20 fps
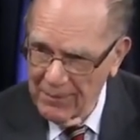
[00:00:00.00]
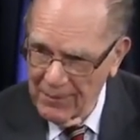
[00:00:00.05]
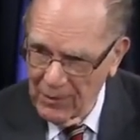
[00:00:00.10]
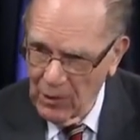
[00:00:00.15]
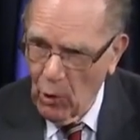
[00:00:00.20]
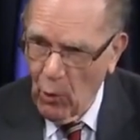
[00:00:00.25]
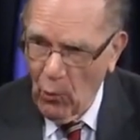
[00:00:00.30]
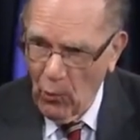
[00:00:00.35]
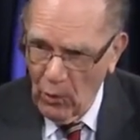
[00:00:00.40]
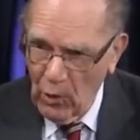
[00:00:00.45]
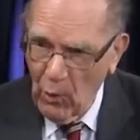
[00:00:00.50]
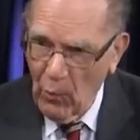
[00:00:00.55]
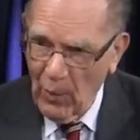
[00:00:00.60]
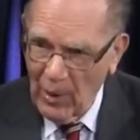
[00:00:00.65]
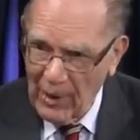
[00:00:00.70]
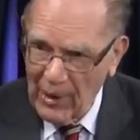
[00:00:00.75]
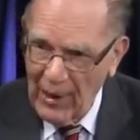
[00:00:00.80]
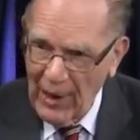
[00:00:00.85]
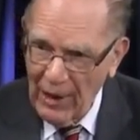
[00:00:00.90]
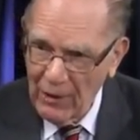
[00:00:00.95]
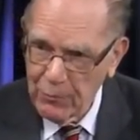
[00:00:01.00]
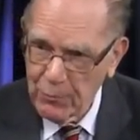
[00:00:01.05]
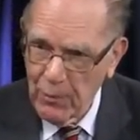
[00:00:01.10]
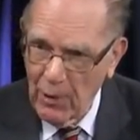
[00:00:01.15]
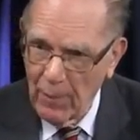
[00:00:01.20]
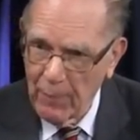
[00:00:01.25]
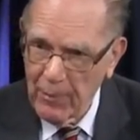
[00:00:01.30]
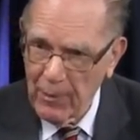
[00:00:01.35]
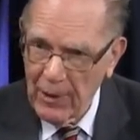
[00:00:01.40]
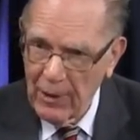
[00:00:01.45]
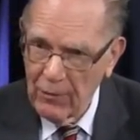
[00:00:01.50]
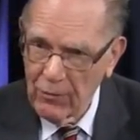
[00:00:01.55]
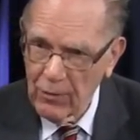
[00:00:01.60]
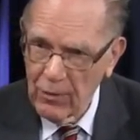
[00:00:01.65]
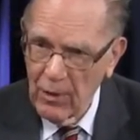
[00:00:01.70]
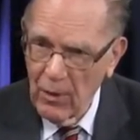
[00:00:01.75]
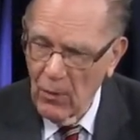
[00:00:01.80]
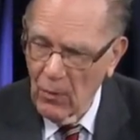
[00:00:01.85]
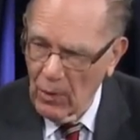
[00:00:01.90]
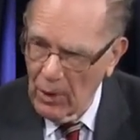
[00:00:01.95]
lower class population.
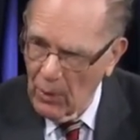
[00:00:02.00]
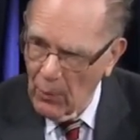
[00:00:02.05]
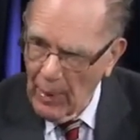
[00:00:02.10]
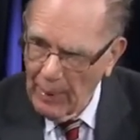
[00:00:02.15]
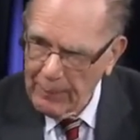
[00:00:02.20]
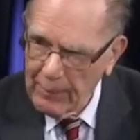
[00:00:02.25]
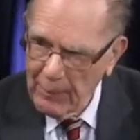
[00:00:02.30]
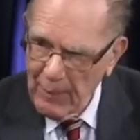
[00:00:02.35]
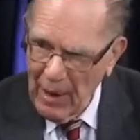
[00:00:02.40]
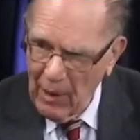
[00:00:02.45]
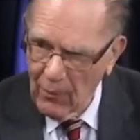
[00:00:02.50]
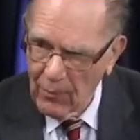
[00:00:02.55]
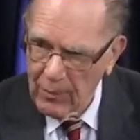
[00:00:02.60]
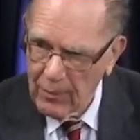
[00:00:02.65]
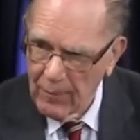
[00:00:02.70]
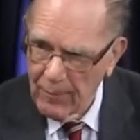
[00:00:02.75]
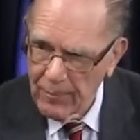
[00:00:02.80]
We're going to wipe them out.